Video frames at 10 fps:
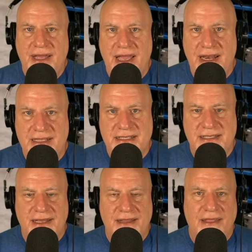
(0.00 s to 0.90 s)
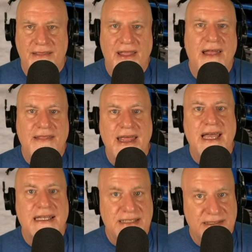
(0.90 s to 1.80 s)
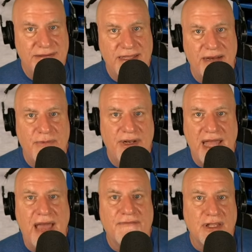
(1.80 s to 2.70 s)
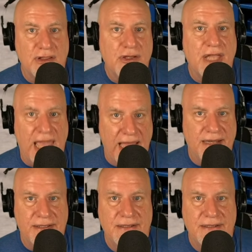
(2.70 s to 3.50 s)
And it's a lot less that we'd have to look at.